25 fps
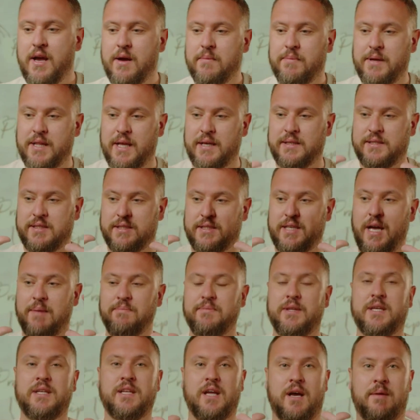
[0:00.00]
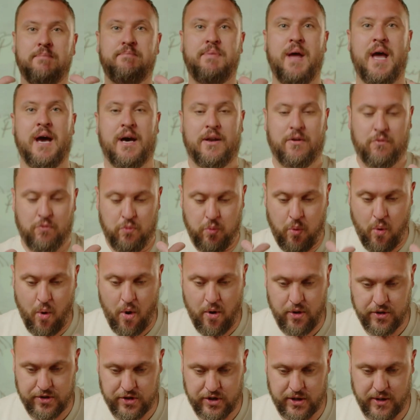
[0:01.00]
but there's something about
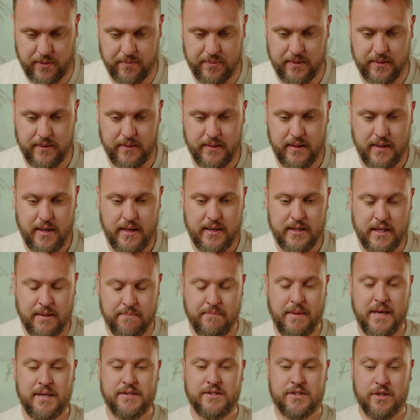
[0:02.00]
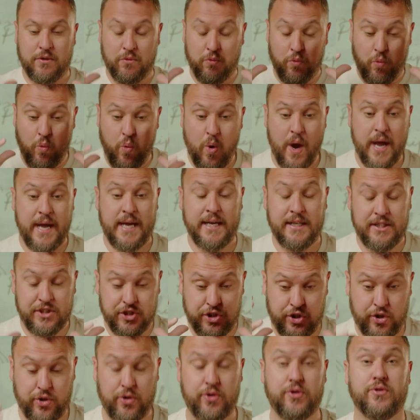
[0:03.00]
worship that means that we
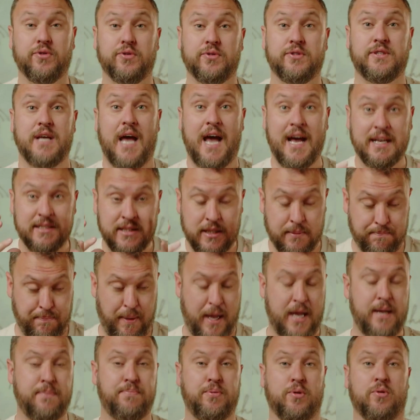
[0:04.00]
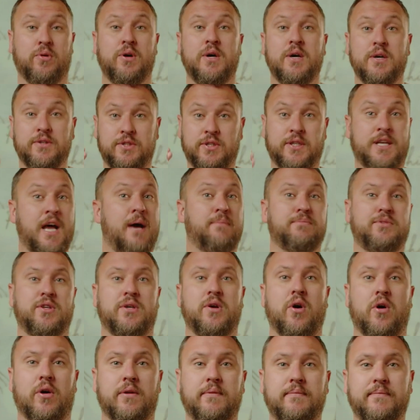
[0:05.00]
choose as a people to come to
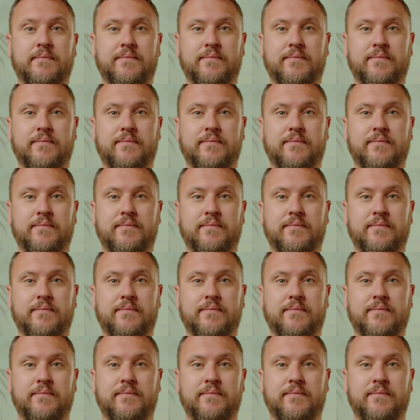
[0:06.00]
God.